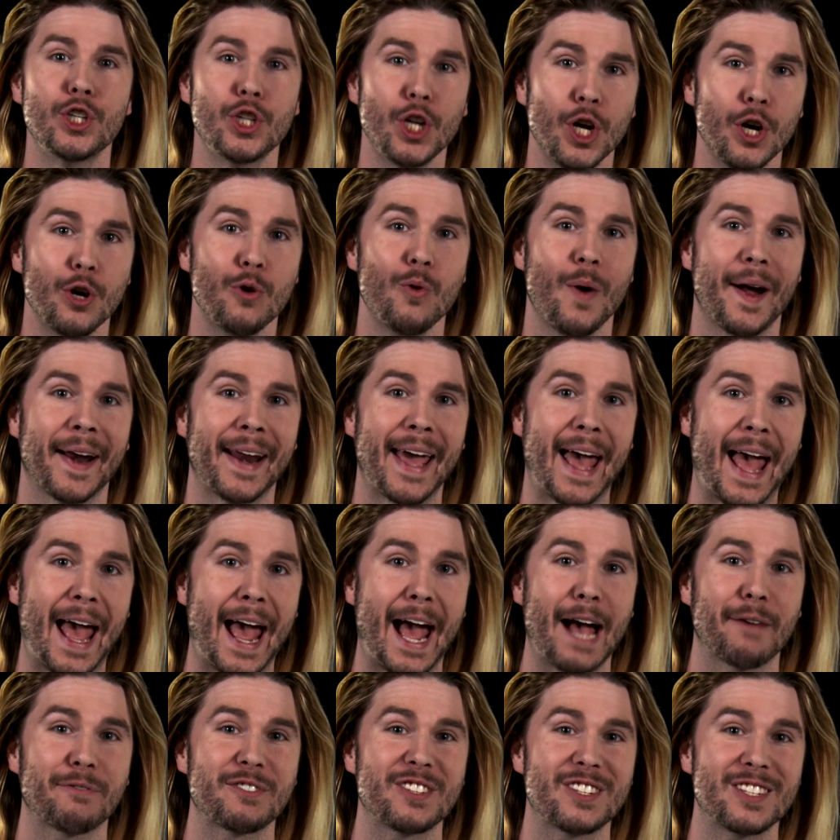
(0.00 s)
two and a
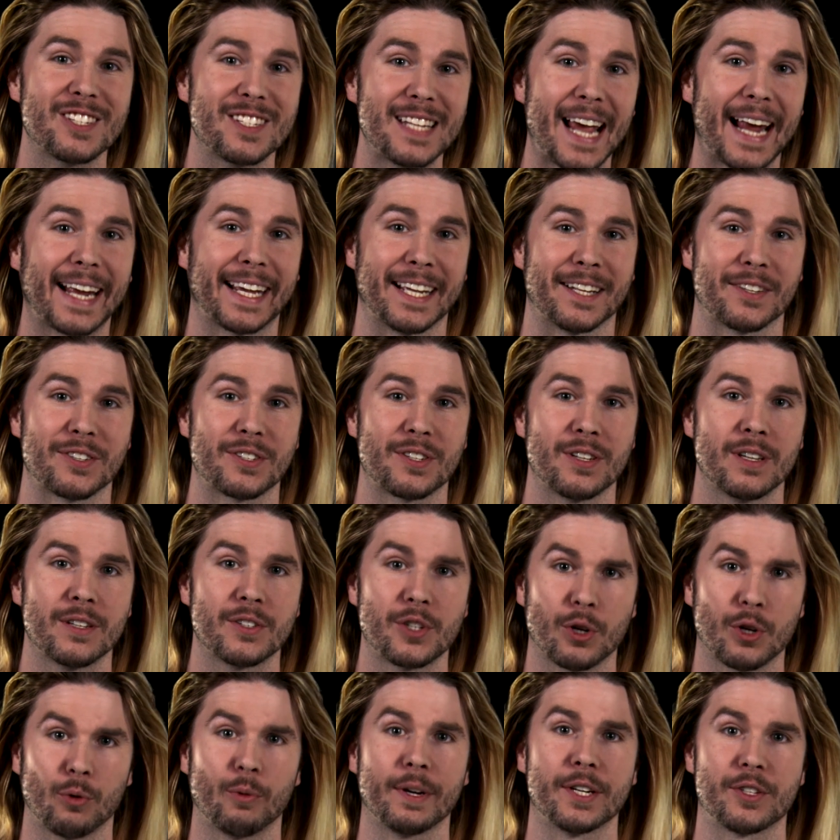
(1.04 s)
half seconds
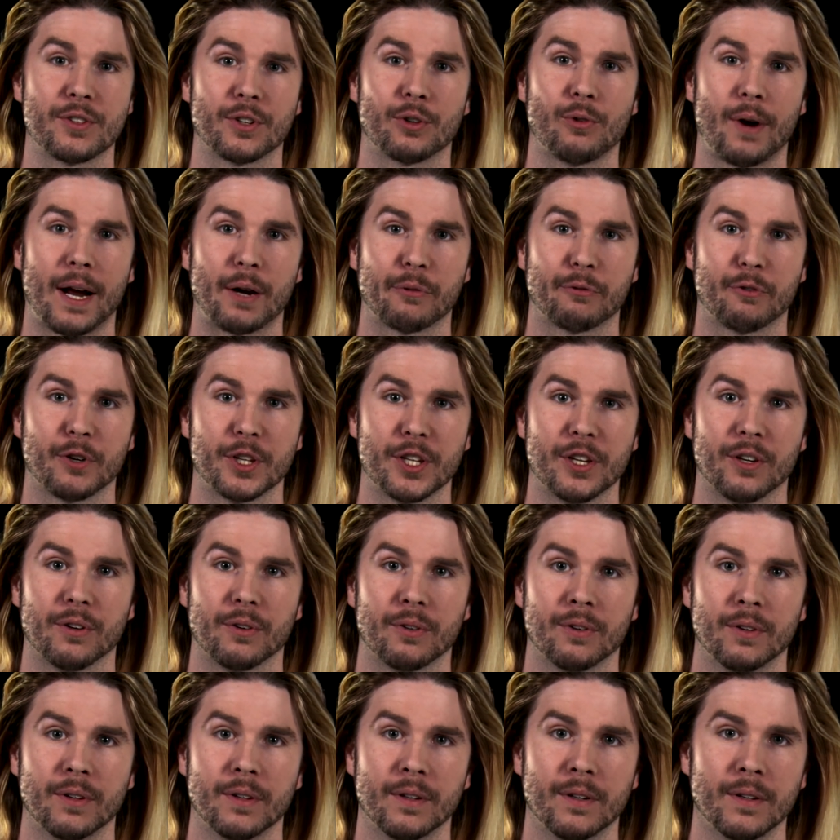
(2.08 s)
to reach the ground for you.
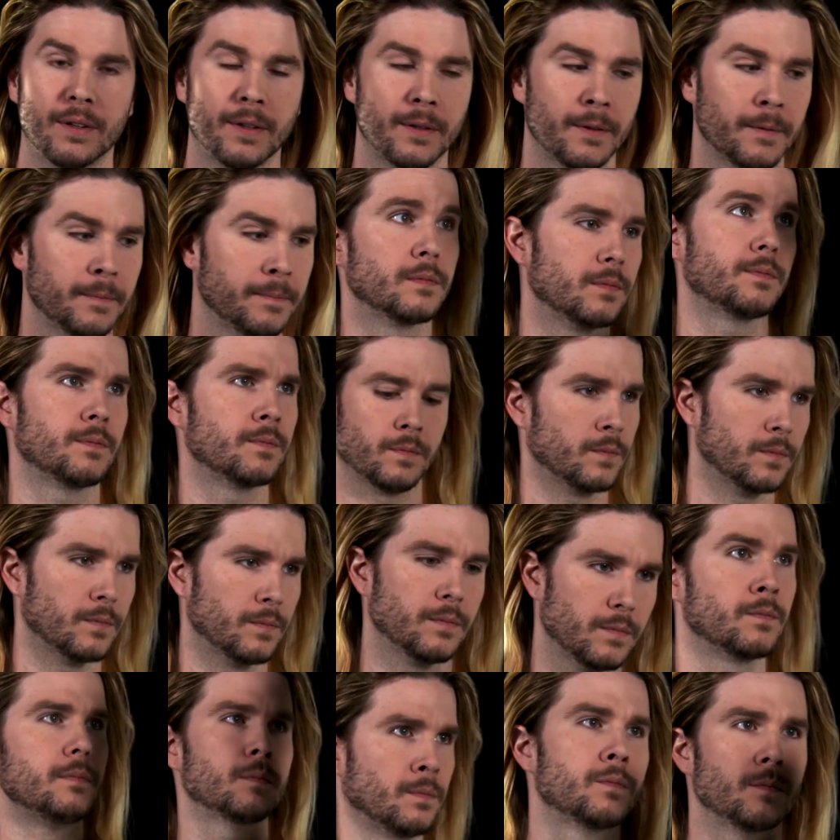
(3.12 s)
Let's
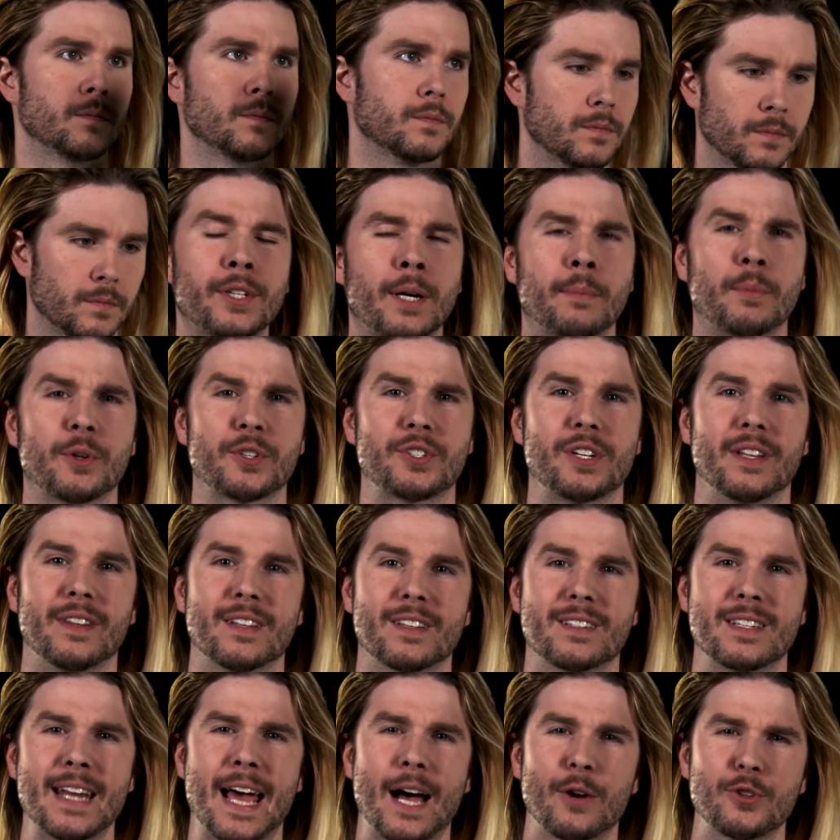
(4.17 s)
put some real numbers to
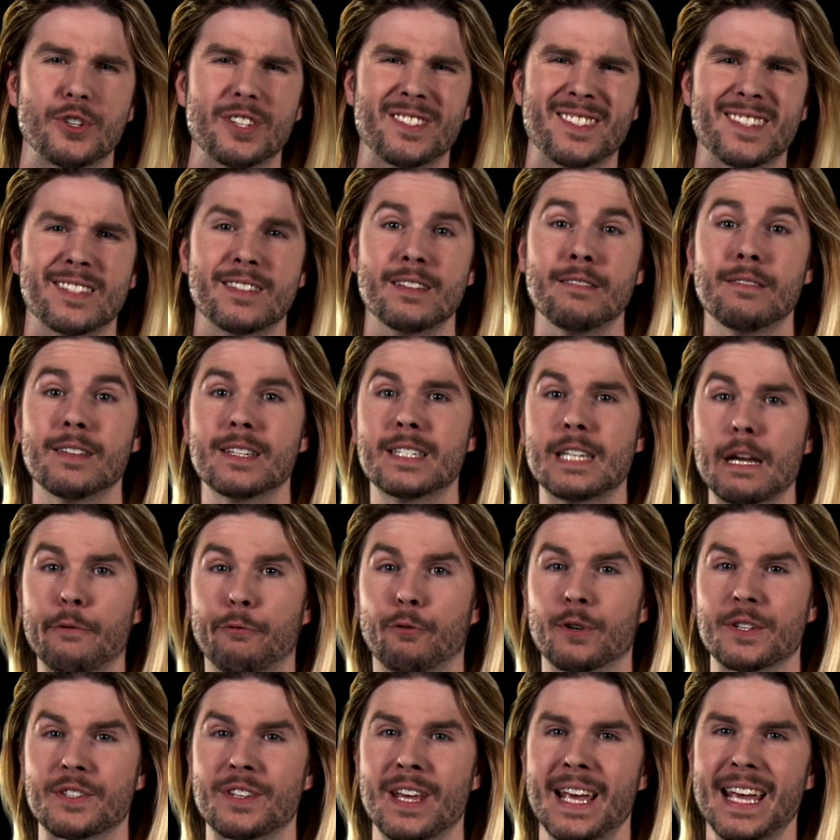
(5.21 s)
this now just to see the
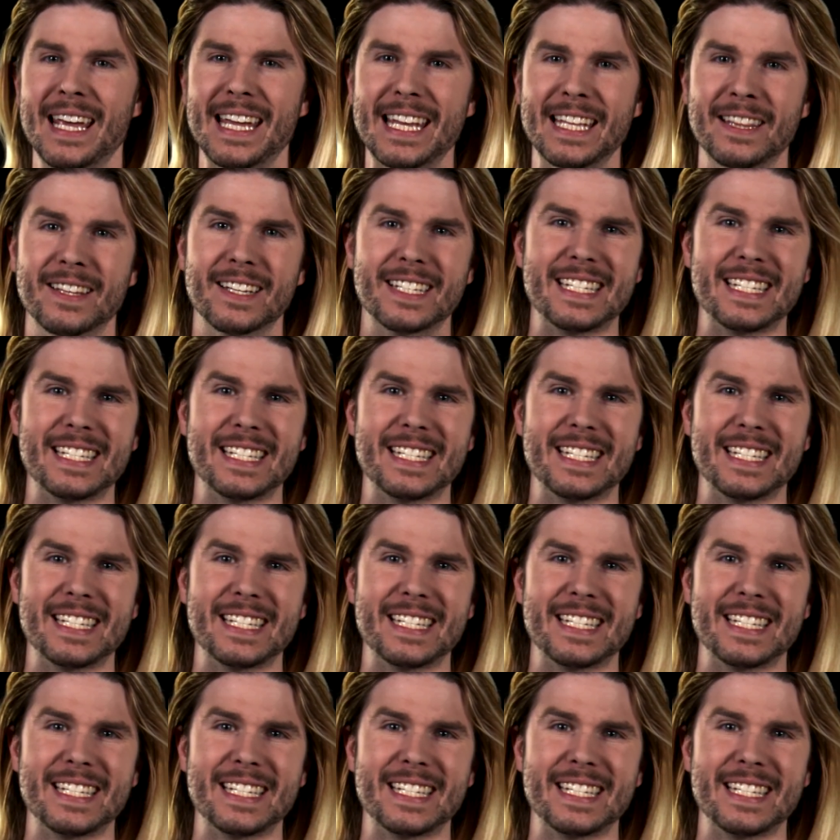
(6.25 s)
difference in